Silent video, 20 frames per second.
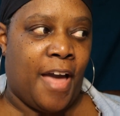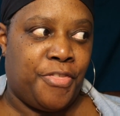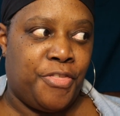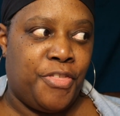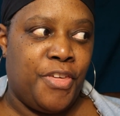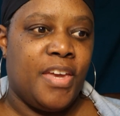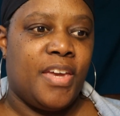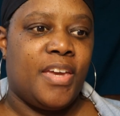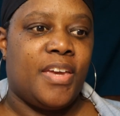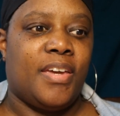
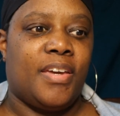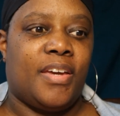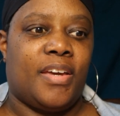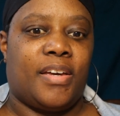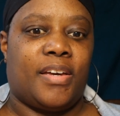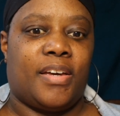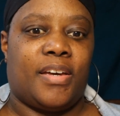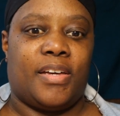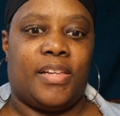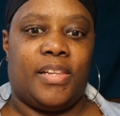think
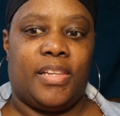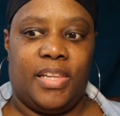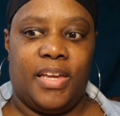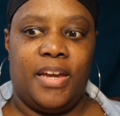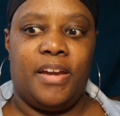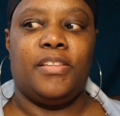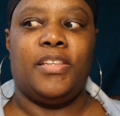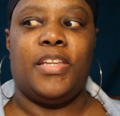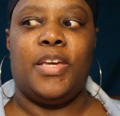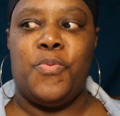
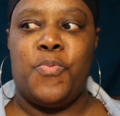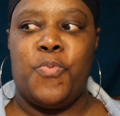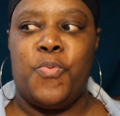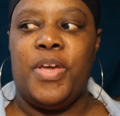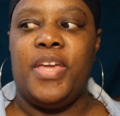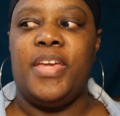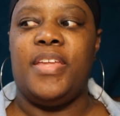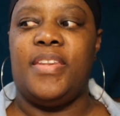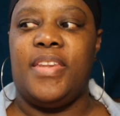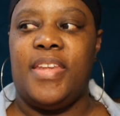clearly
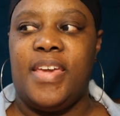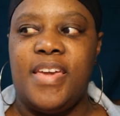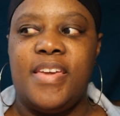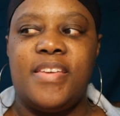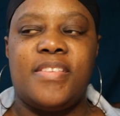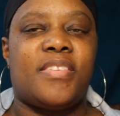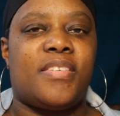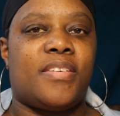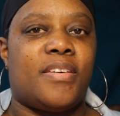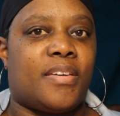we
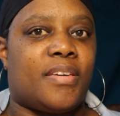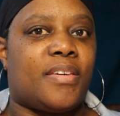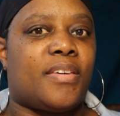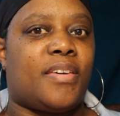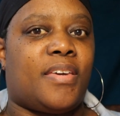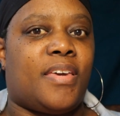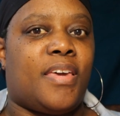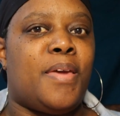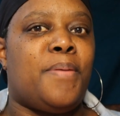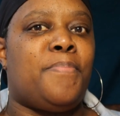need to
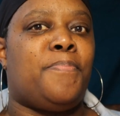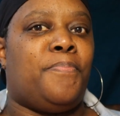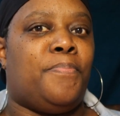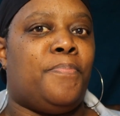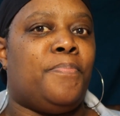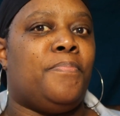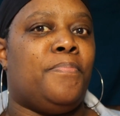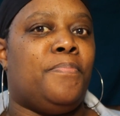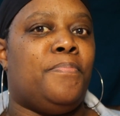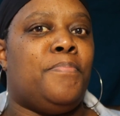keep
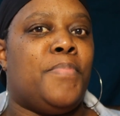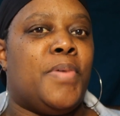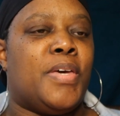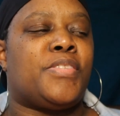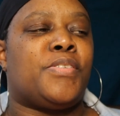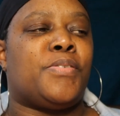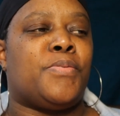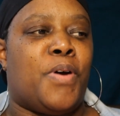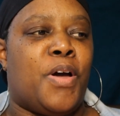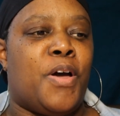
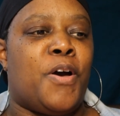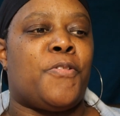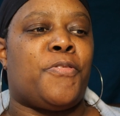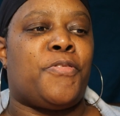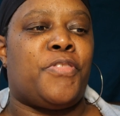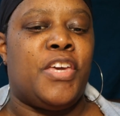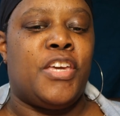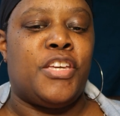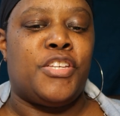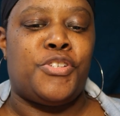mental
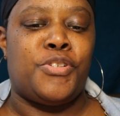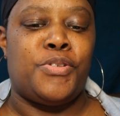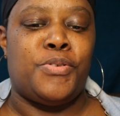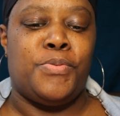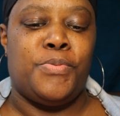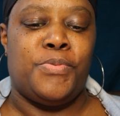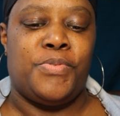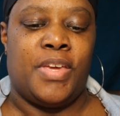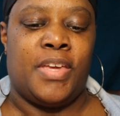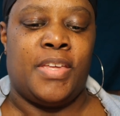health
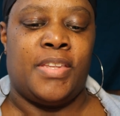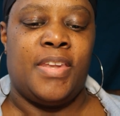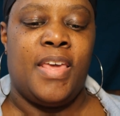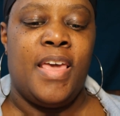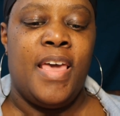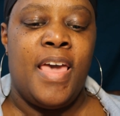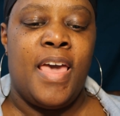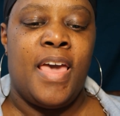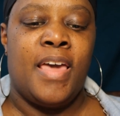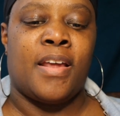issues and
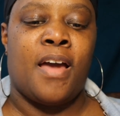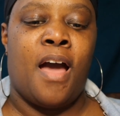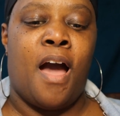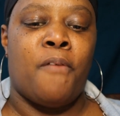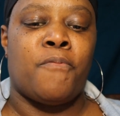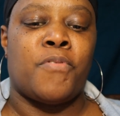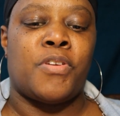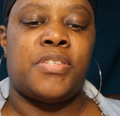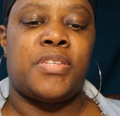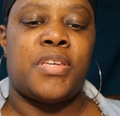
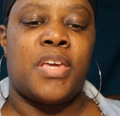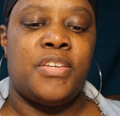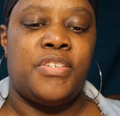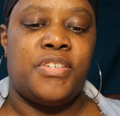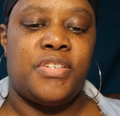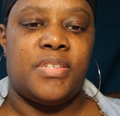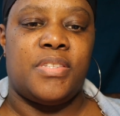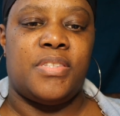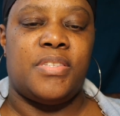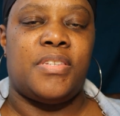
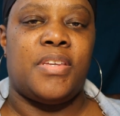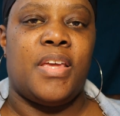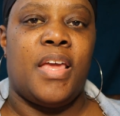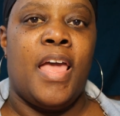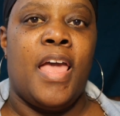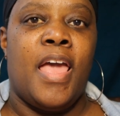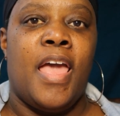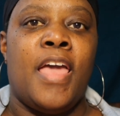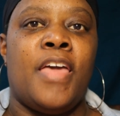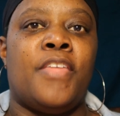conversations
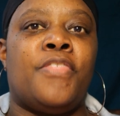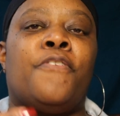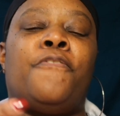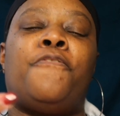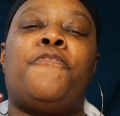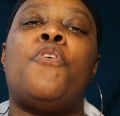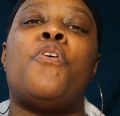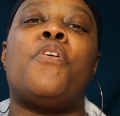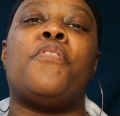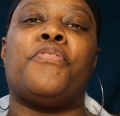in the
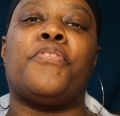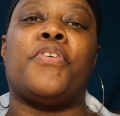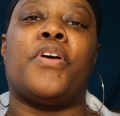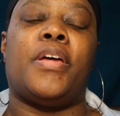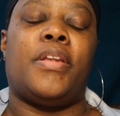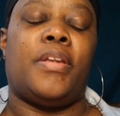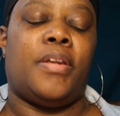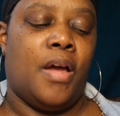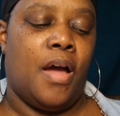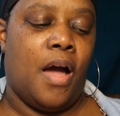
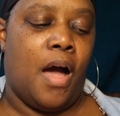forefront.